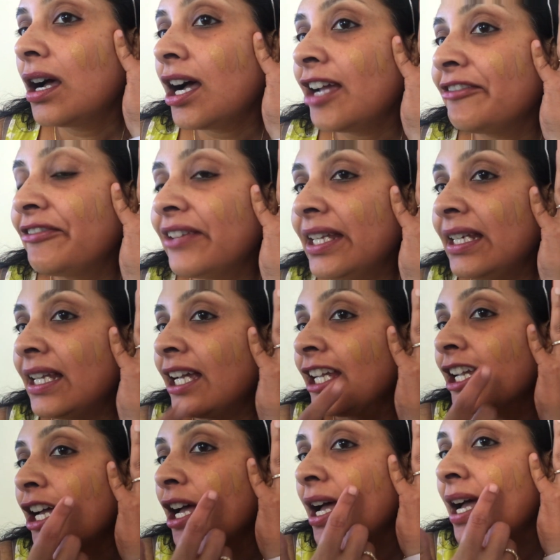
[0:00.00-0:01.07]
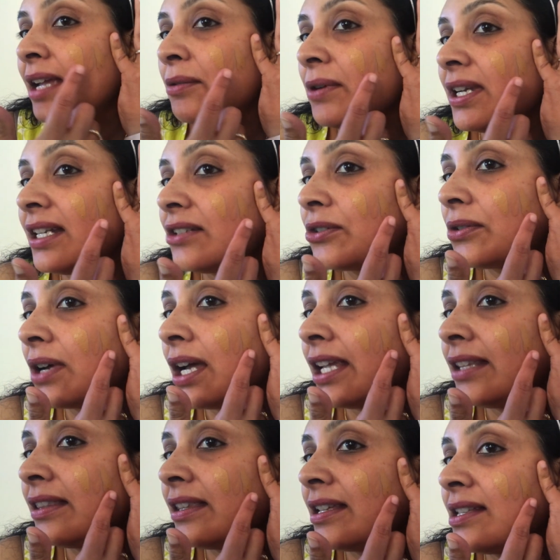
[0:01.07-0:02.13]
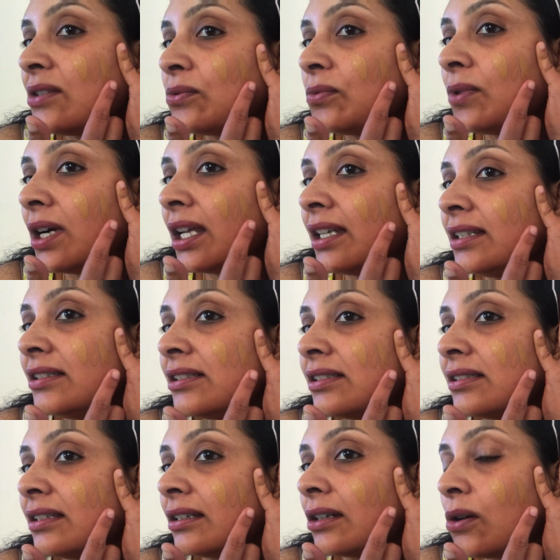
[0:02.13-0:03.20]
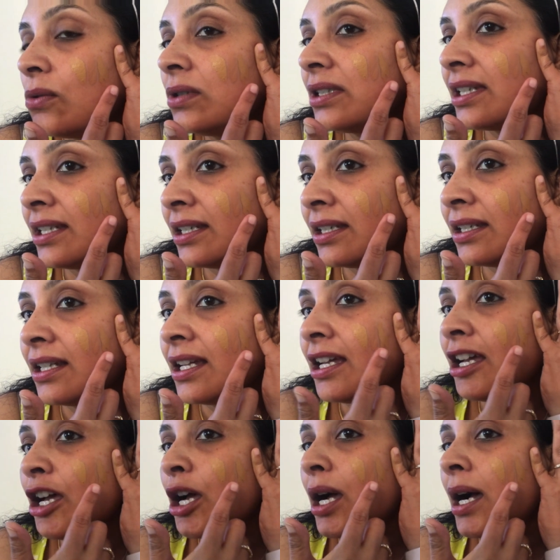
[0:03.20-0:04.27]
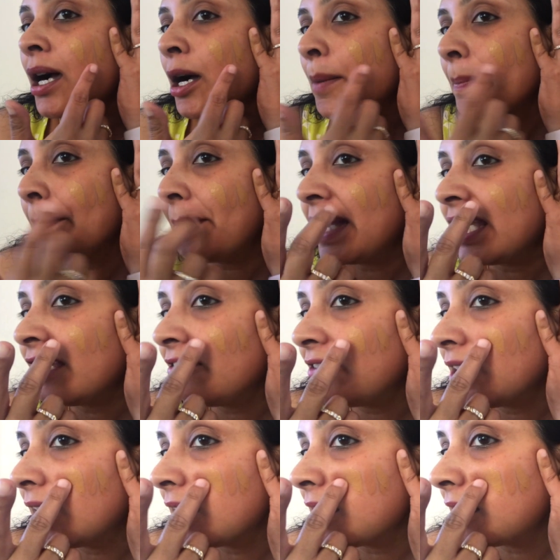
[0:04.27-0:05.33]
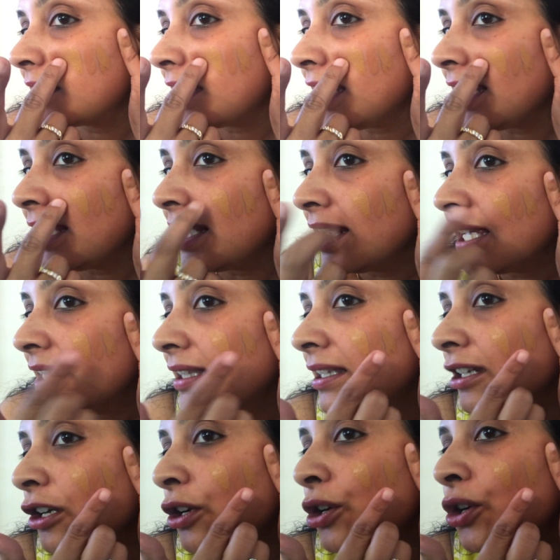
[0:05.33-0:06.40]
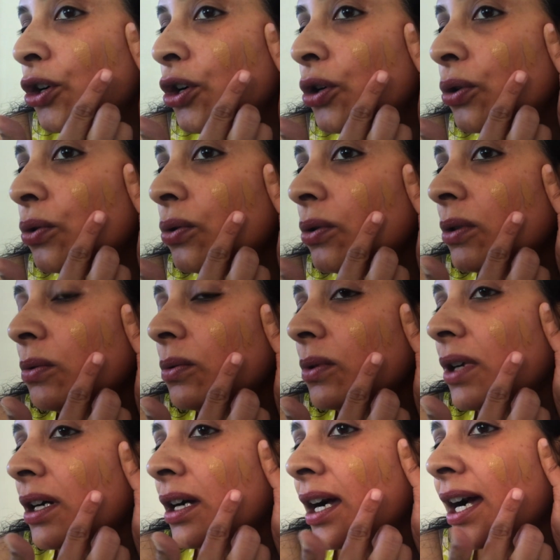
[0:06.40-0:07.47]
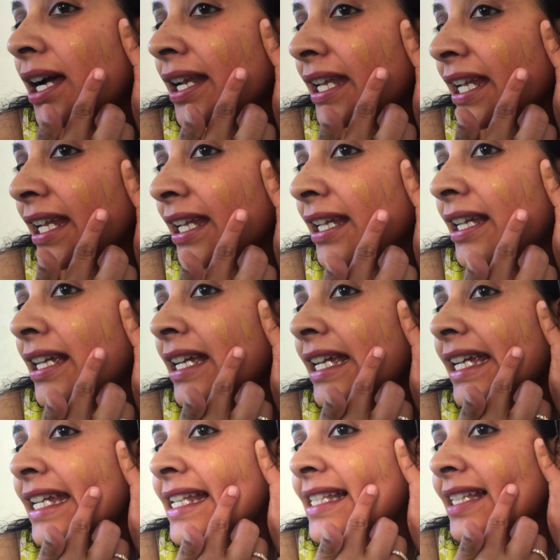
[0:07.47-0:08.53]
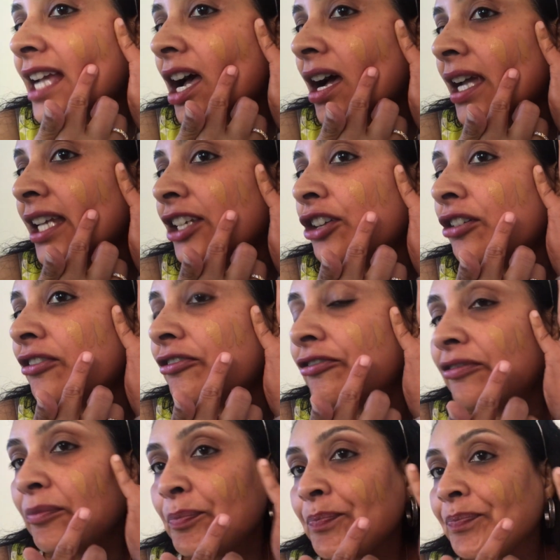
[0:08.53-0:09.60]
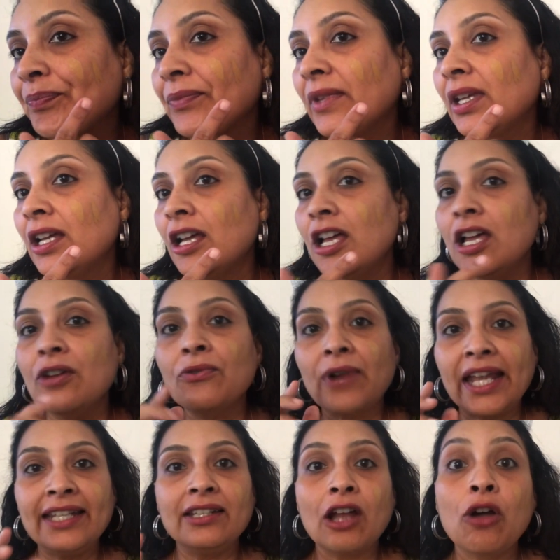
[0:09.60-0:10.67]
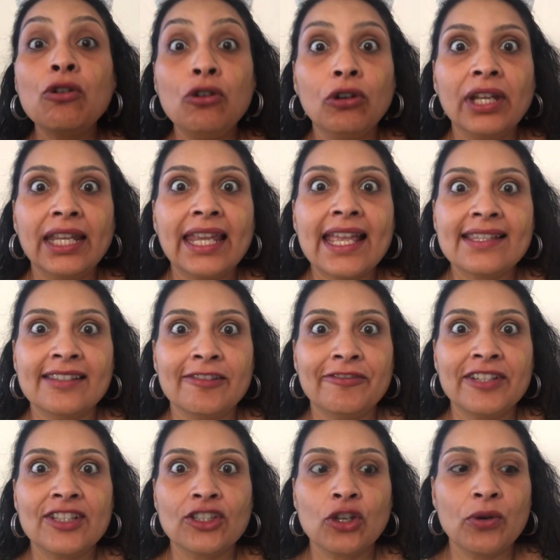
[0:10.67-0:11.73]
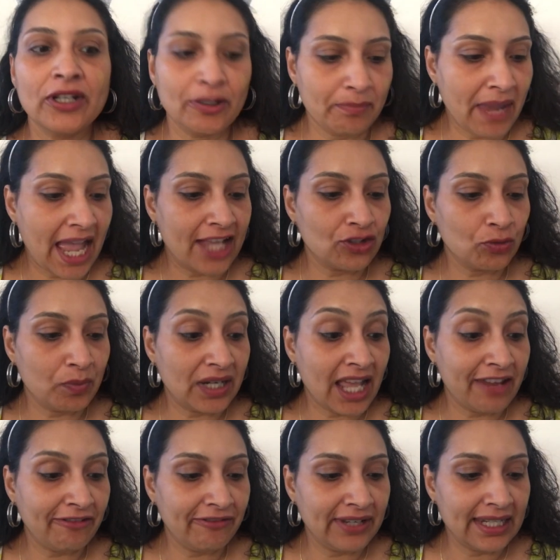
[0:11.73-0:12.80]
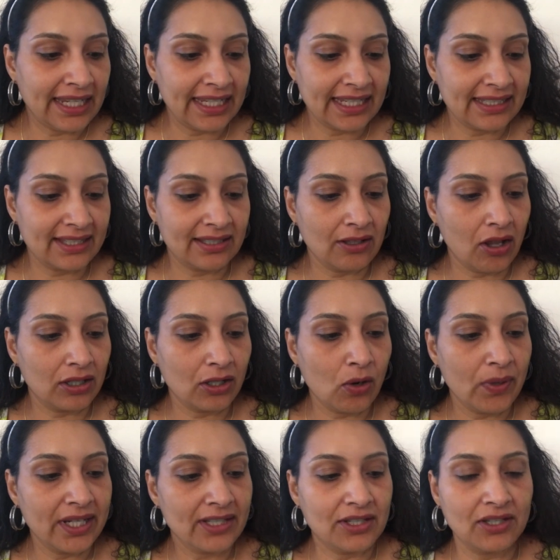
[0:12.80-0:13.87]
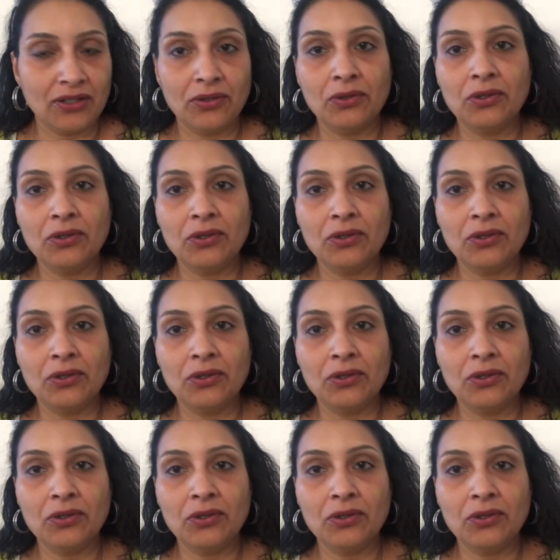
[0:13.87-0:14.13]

I feel like I want to try this one, just the Golden. But if you can see, the Cool Honey is kind of right now looking as if it's going to match, but I feel like it's not going to.